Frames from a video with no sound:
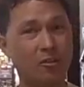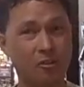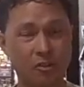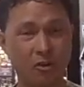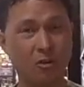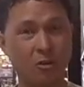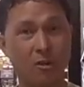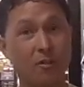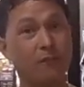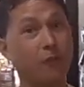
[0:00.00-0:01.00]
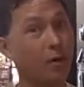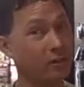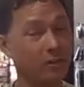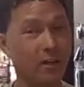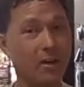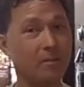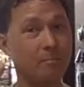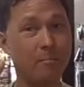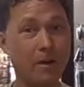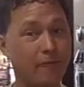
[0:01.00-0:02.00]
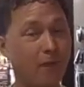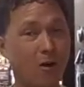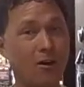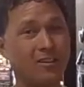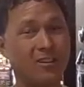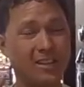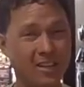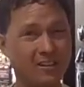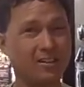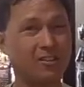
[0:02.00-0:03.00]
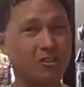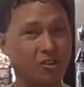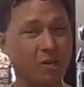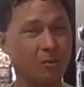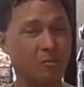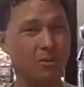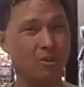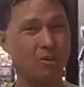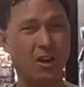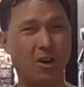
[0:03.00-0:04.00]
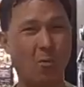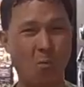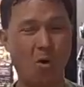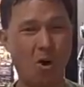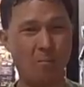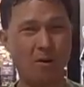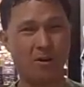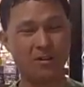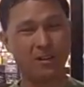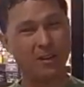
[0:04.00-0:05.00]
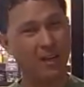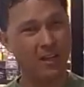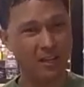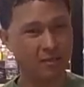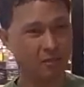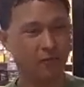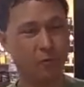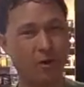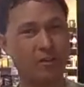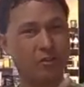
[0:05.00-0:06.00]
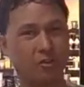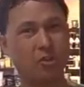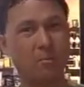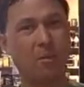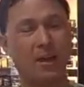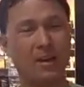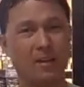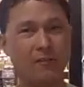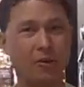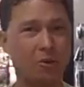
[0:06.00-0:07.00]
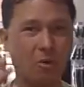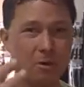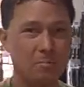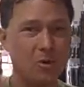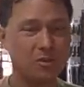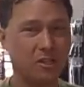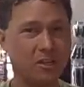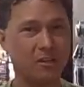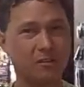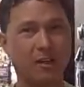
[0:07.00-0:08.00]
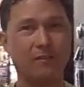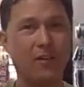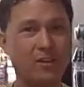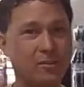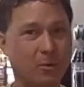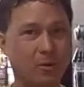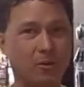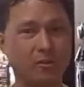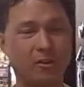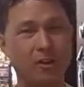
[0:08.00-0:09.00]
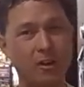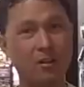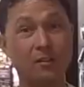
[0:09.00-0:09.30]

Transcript: there's still the fluorescent lighting by far is the easiest and cheapest. I mean, you can go down to Walmart and get some fluorescent tube lighting, and for growing most things like vegetables and